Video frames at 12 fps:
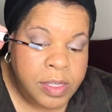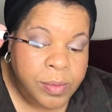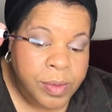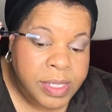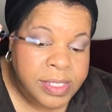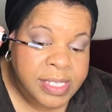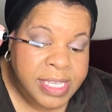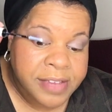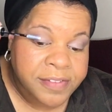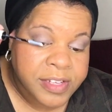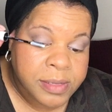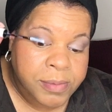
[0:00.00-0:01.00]
was
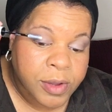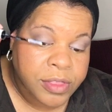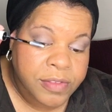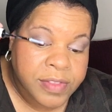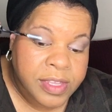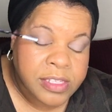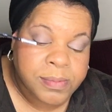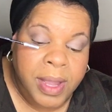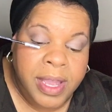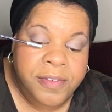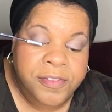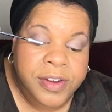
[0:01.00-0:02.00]
gifted both of these
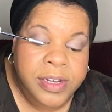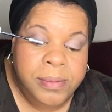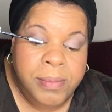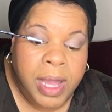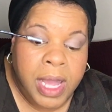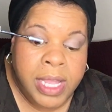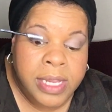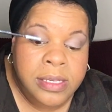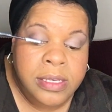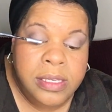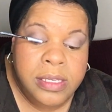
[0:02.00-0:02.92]
by a friend of mine.